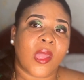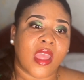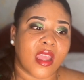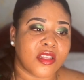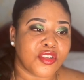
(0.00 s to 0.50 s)

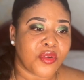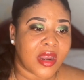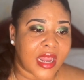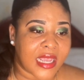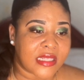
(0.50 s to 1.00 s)
it
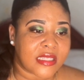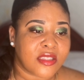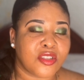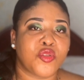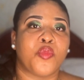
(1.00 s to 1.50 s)
united
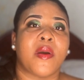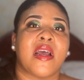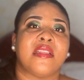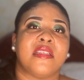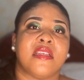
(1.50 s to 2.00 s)
the two
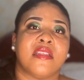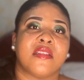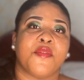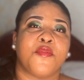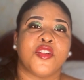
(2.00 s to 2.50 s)
parties
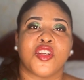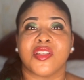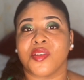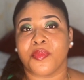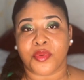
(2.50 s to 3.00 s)
for
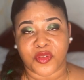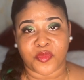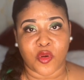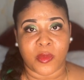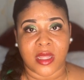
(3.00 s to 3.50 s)
just a brief
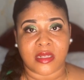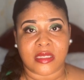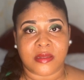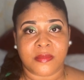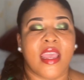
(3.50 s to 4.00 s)
moment.
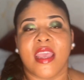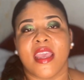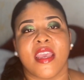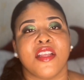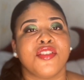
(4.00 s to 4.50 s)

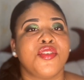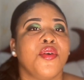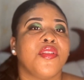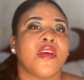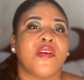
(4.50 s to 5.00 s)
In
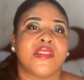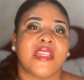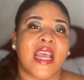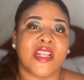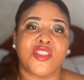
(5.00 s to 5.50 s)

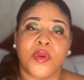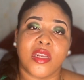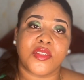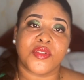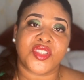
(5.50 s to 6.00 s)

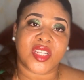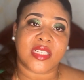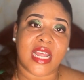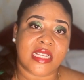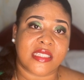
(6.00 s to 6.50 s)
2022, just
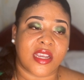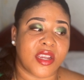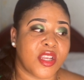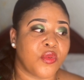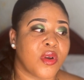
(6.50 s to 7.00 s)
last year,
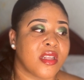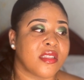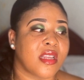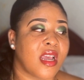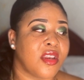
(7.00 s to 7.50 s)
it
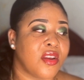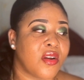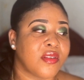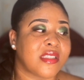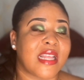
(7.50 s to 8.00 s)
was
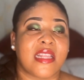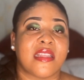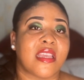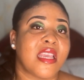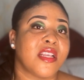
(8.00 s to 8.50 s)
announced that the
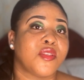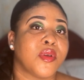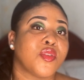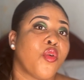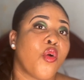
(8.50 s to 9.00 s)
case
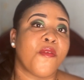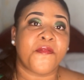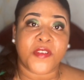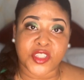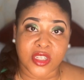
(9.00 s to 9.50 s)
was
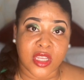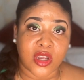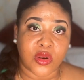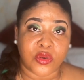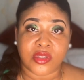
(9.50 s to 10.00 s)
officially
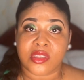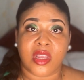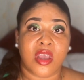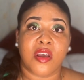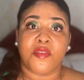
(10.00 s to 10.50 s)
closed
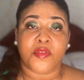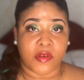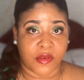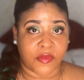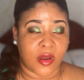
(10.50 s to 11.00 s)

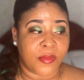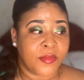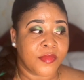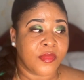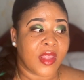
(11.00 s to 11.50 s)
forever.
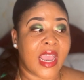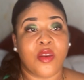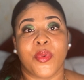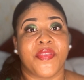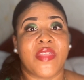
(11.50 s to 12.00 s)
And
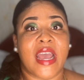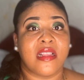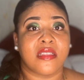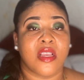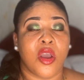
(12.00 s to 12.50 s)
with
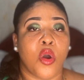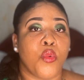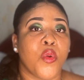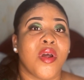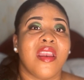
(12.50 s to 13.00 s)
that, we
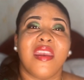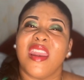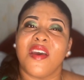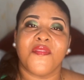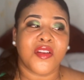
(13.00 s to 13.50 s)
will
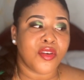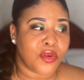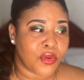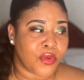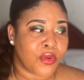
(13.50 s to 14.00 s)
never
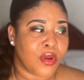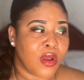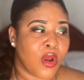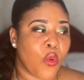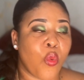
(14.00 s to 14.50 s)
know
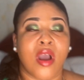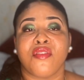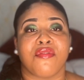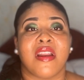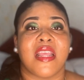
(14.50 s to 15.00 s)
what
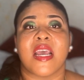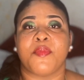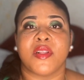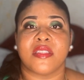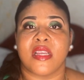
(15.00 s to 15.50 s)
really
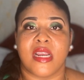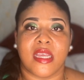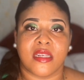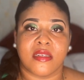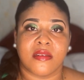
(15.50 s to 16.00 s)
happened to Glenn.